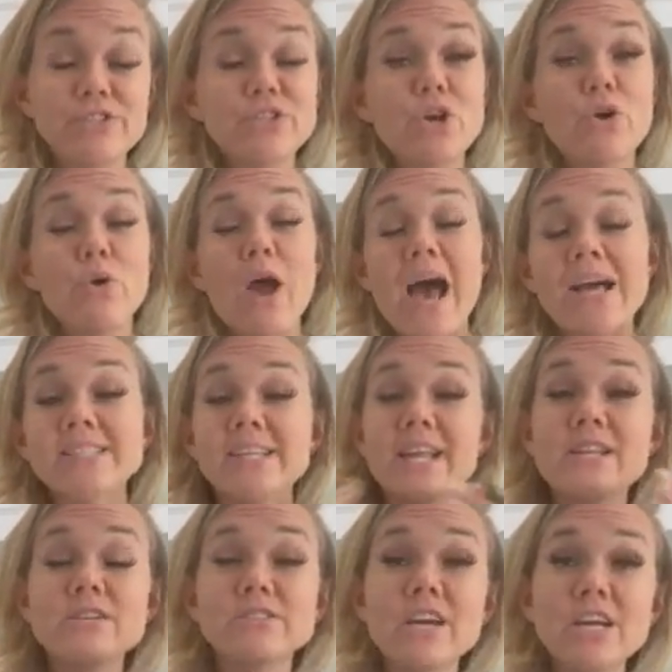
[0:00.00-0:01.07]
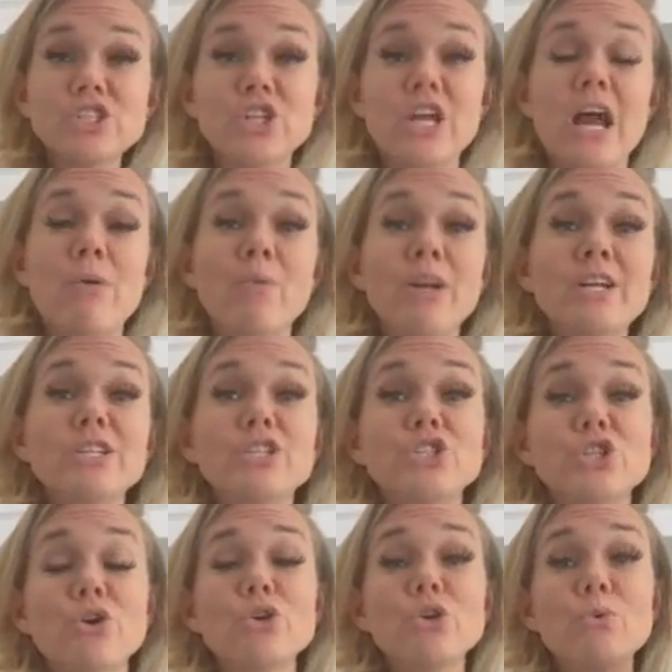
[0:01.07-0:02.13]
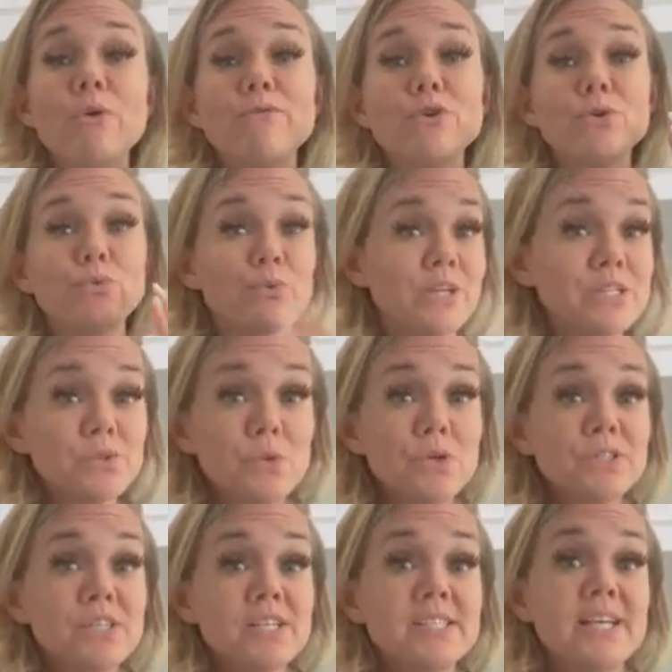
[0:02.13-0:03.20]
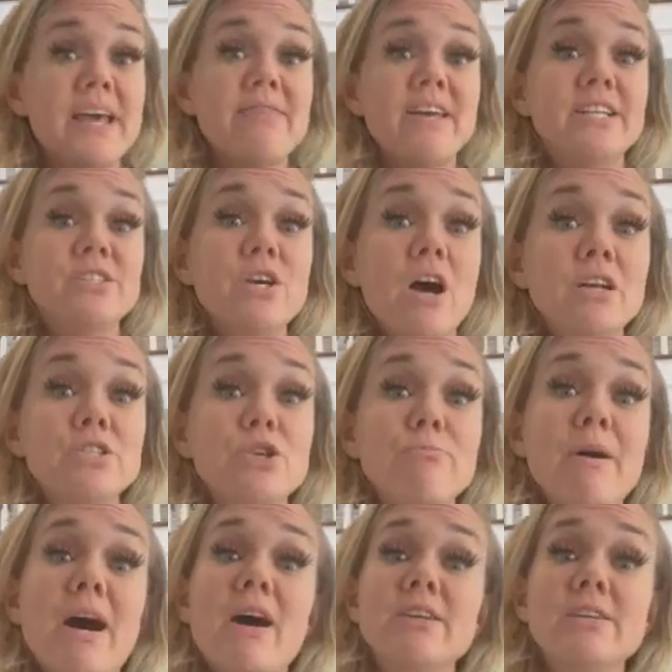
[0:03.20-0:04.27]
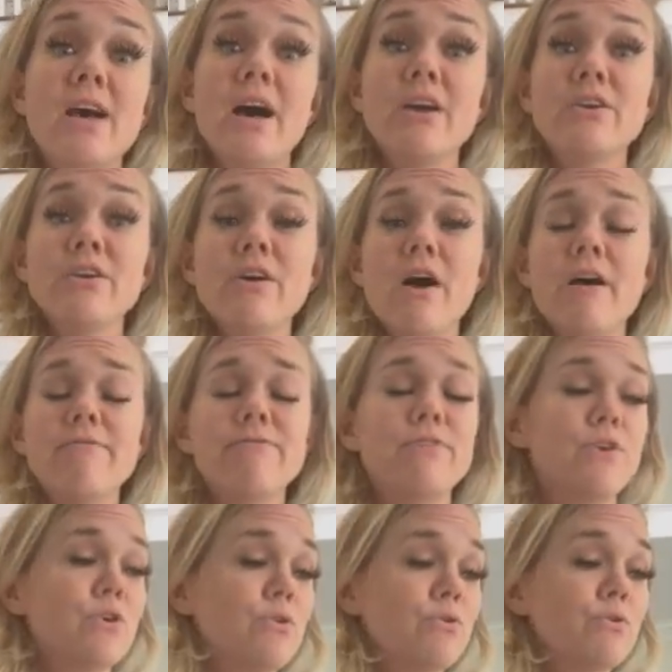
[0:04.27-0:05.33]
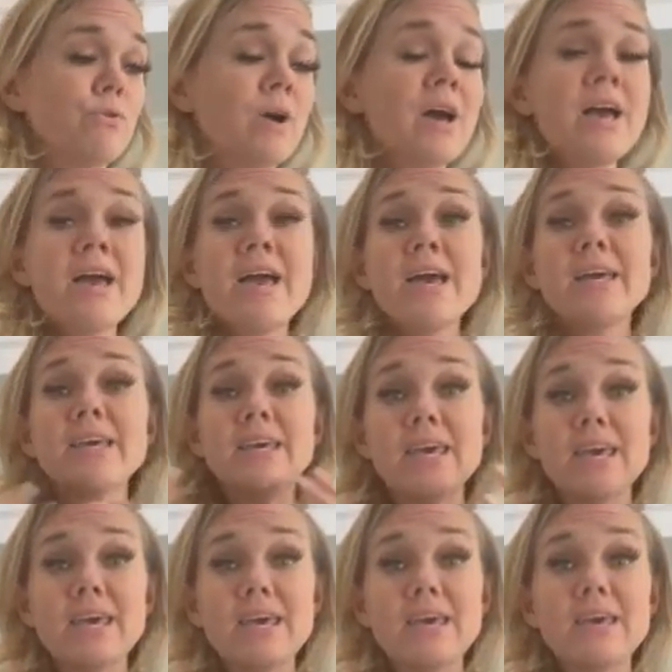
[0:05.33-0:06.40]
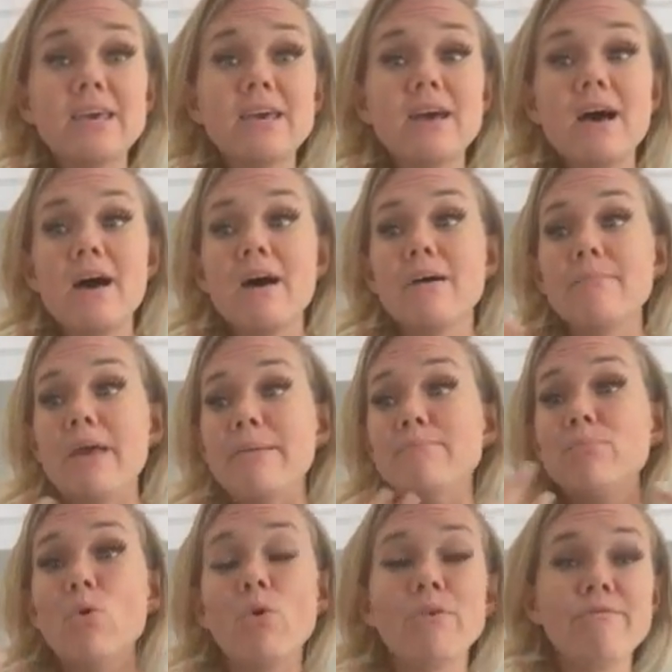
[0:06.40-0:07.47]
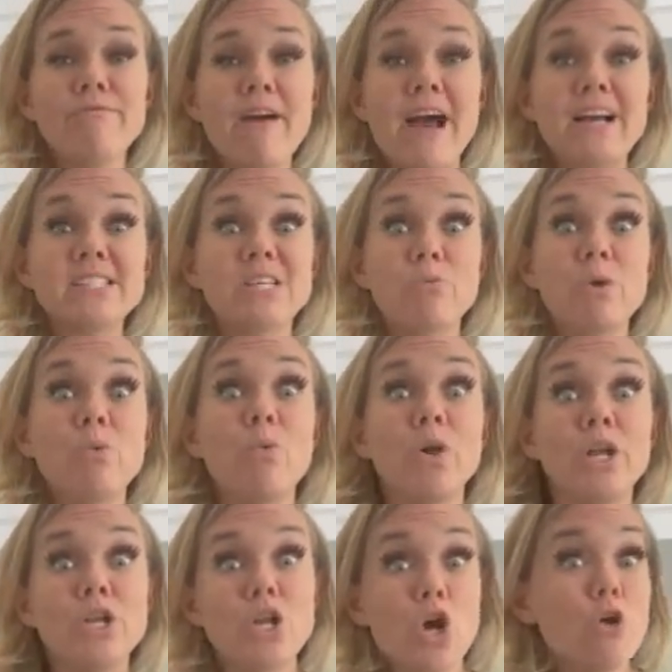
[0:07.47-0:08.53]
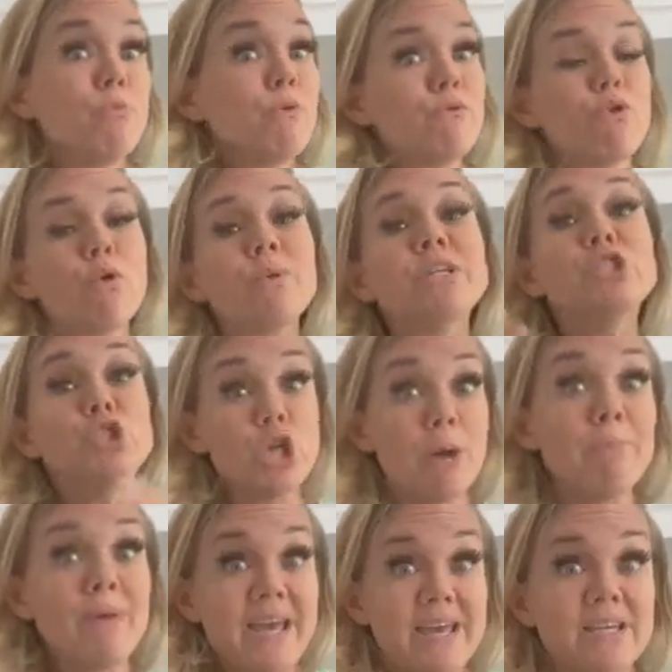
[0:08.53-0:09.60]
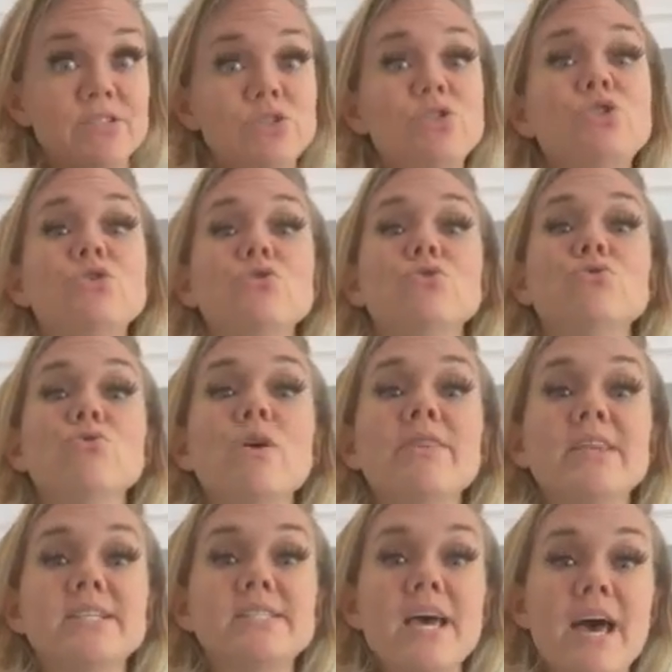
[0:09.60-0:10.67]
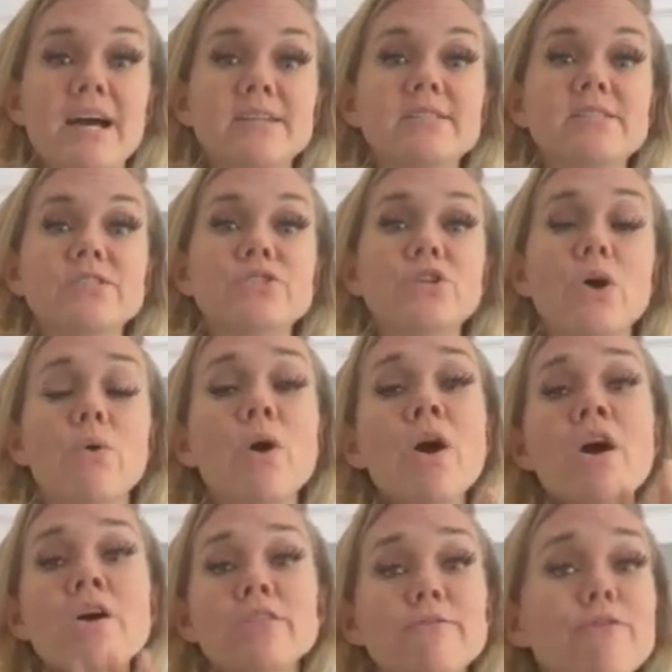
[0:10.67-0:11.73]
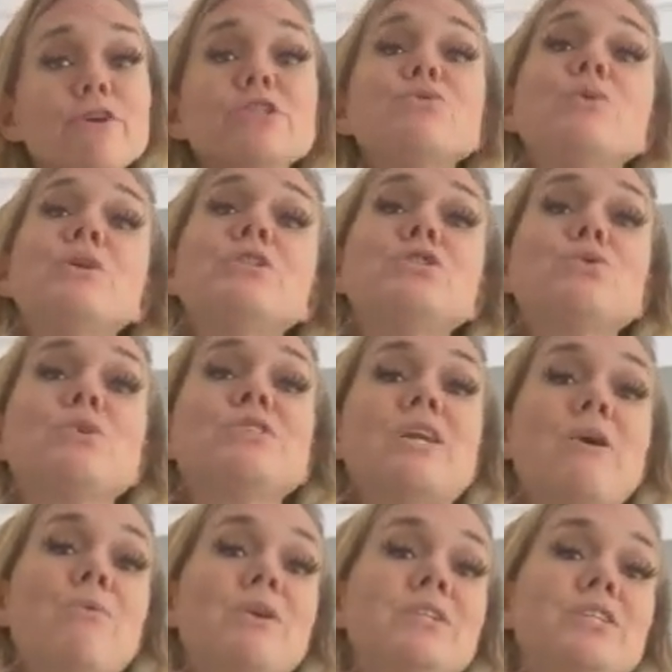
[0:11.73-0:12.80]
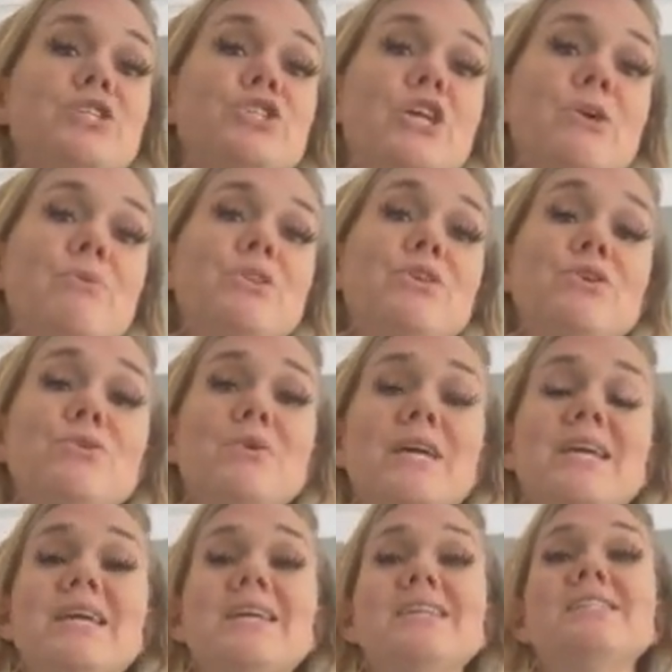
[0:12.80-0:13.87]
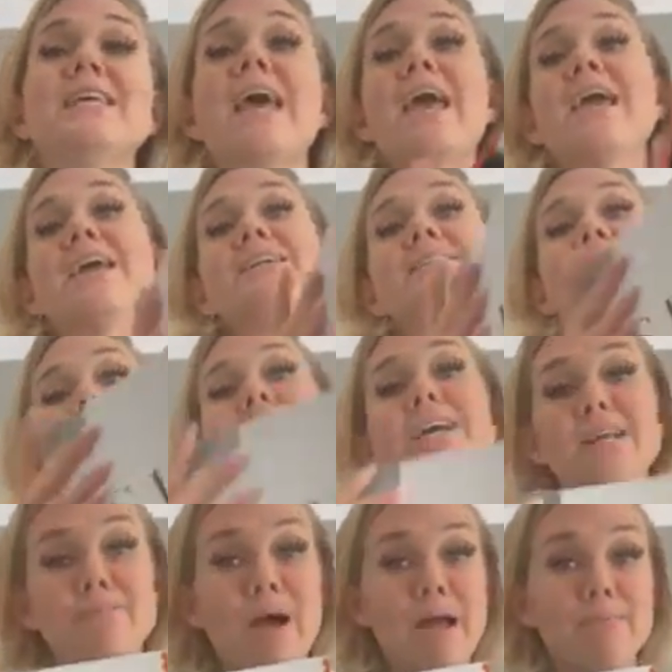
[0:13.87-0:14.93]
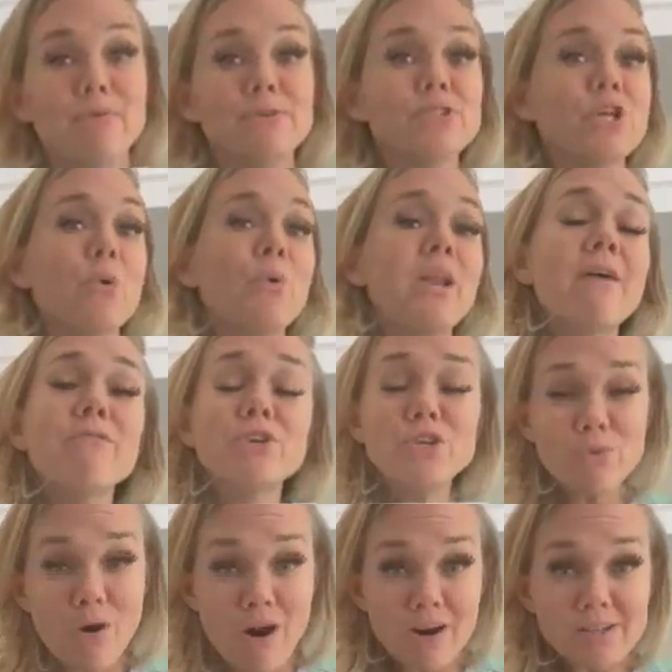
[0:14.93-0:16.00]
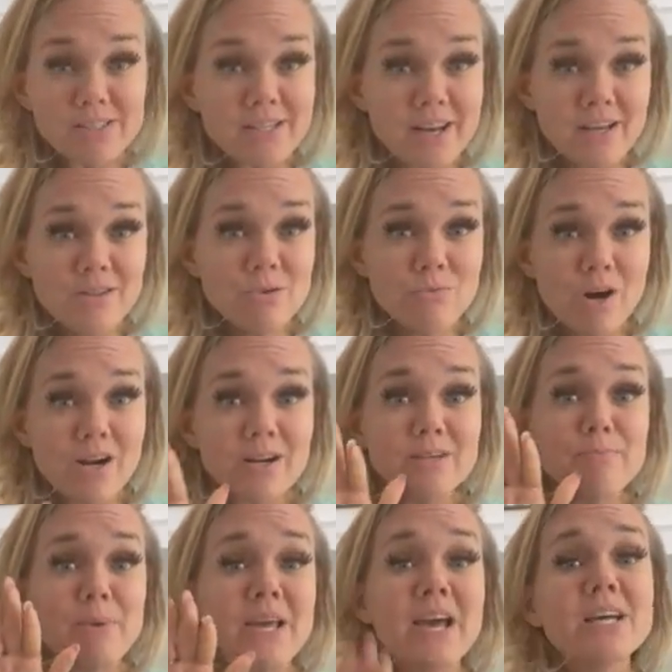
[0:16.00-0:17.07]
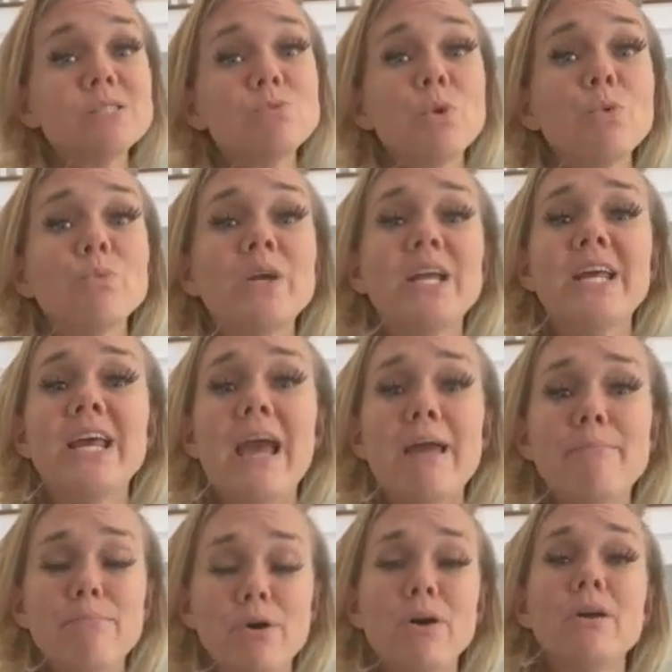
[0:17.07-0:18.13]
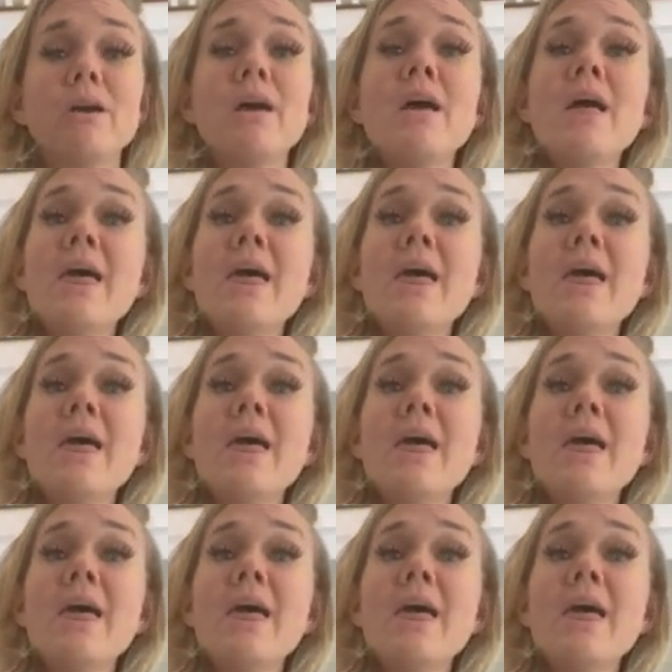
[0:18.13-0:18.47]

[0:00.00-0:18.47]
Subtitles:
So as an introduction, I wanted to show you a few resources and then talk to you about a few key important facts that we want to know before we jump into the text. So the first resource I wanted to share with you is a study Bible. So whenever you are studying the Word, because we're reading a book